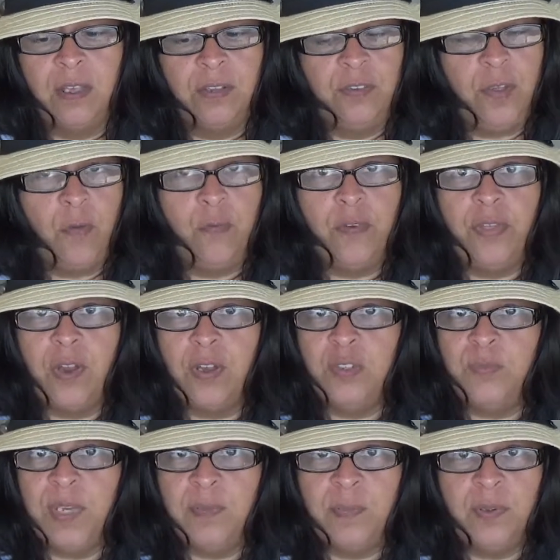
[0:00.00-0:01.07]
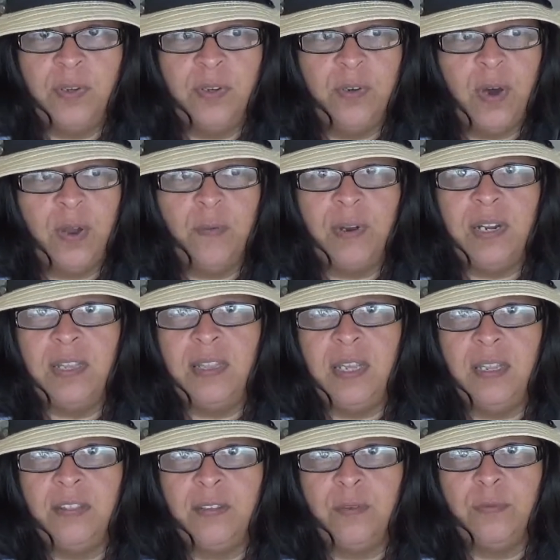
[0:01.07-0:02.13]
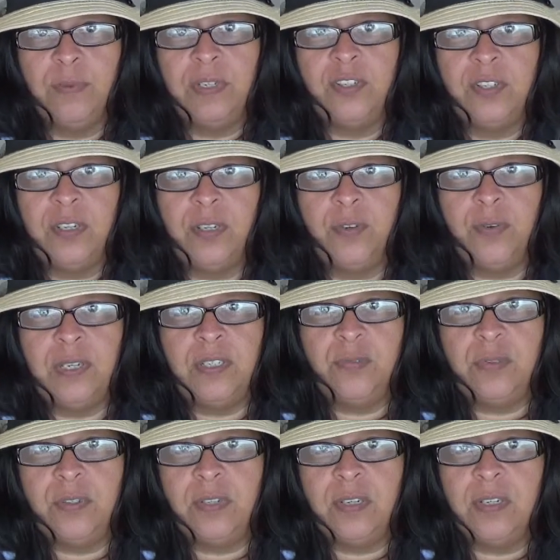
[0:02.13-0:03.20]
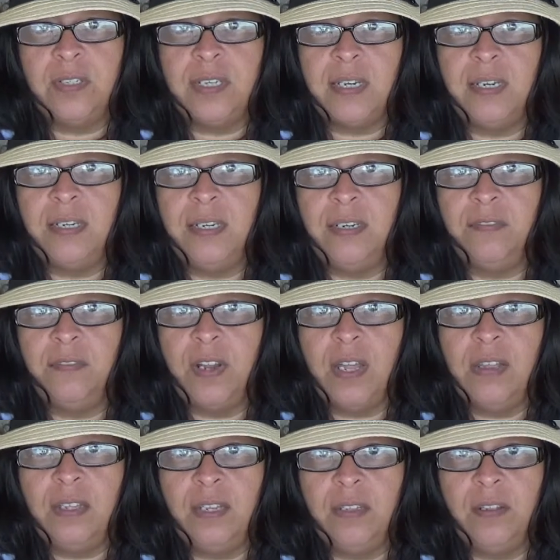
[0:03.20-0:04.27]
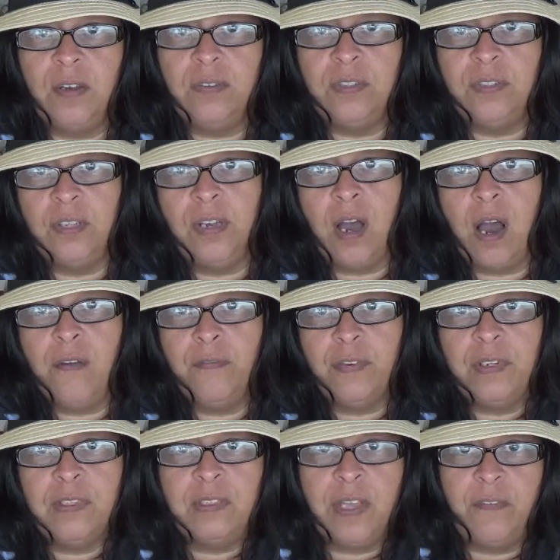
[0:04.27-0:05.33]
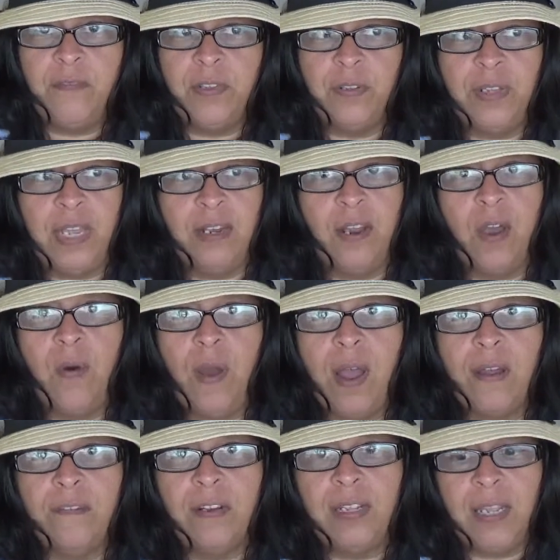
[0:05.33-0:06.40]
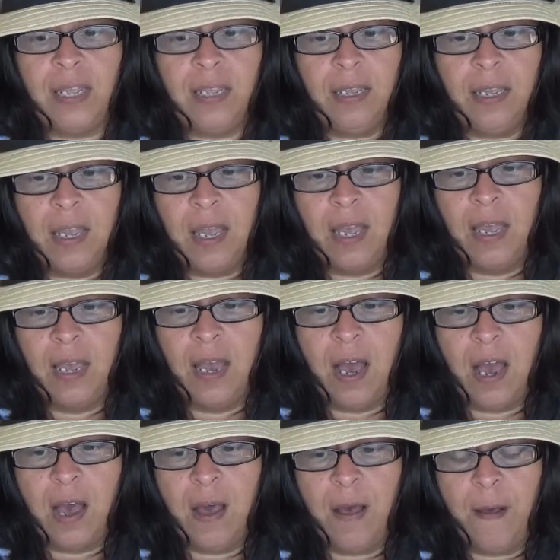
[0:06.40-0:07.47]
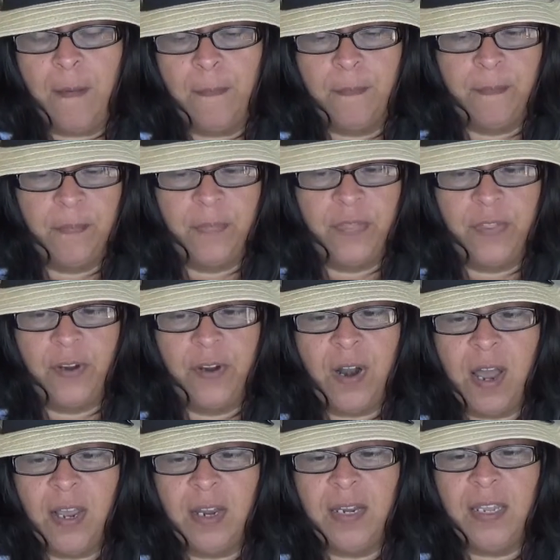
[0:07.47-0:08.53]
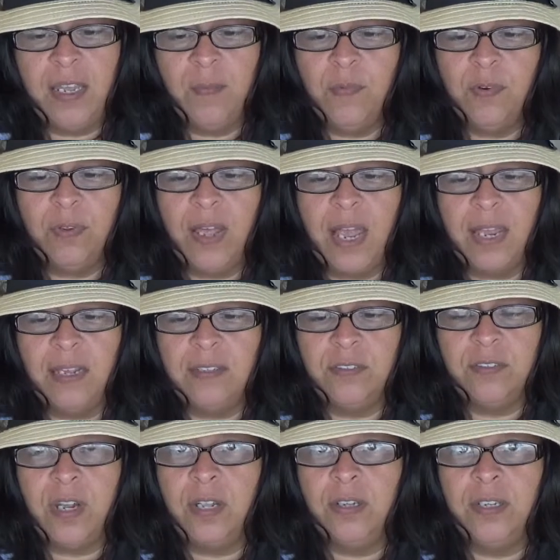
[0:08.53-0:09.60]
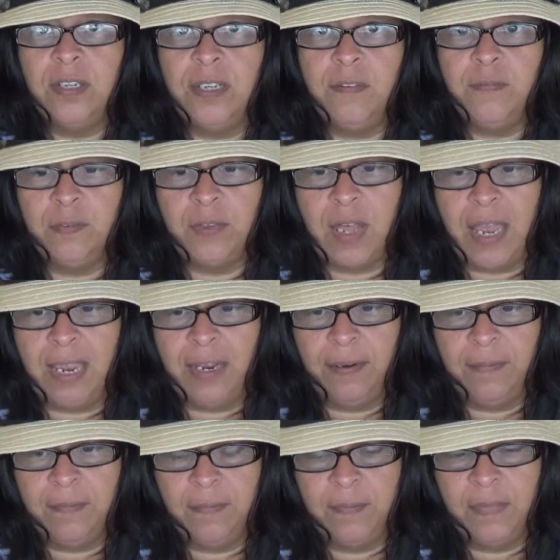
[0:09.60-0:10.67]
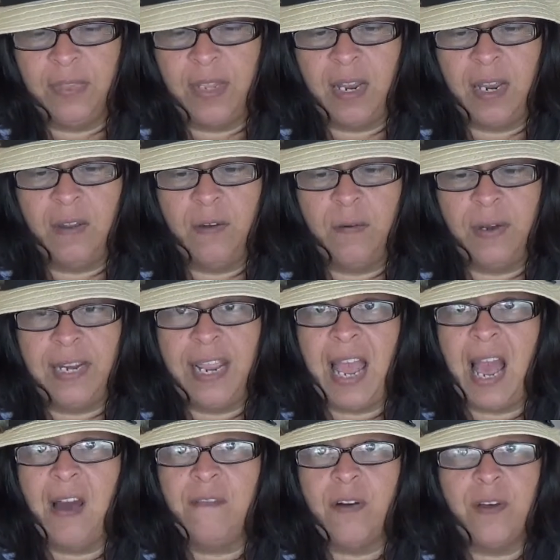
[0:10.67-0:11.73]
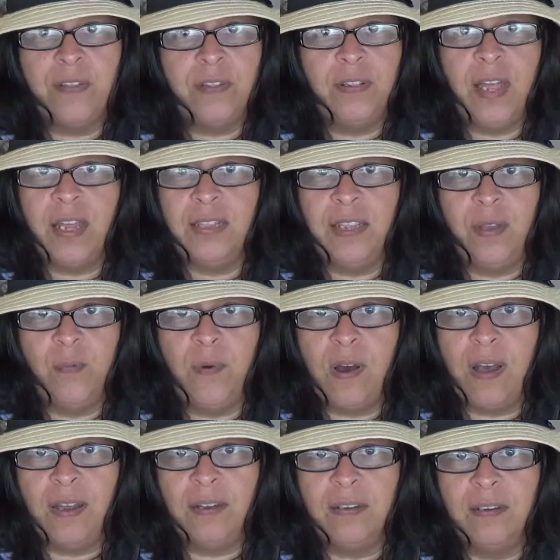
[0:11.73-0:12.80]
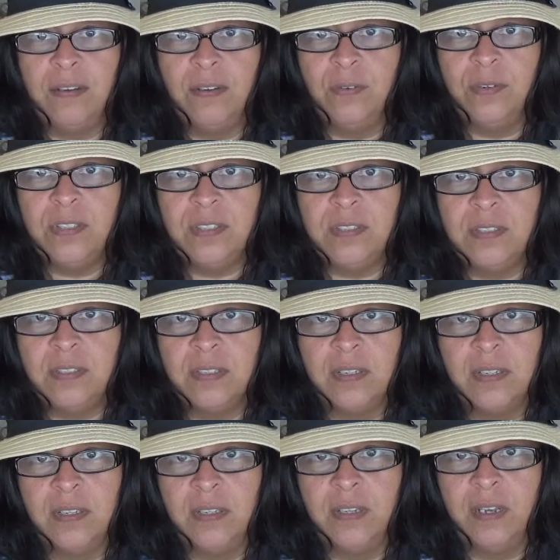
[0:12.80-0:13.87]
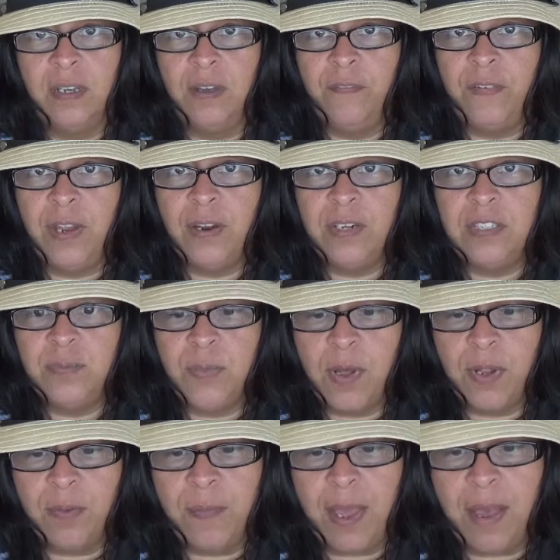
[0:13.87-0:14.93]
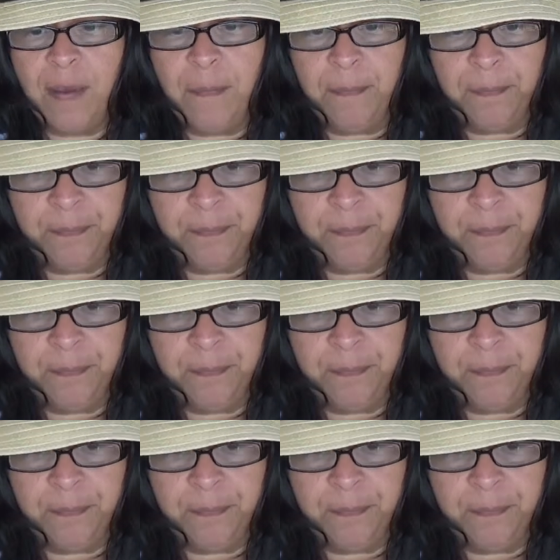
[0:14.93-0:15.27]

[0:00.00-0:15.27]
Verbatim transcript: So for those people who already think they're rich and increased with goods and in need of nothing, those at the conference, they feel they know everything, they're not going to get more light because they're not looking for light. They already have all the light they want, which is a very small amount.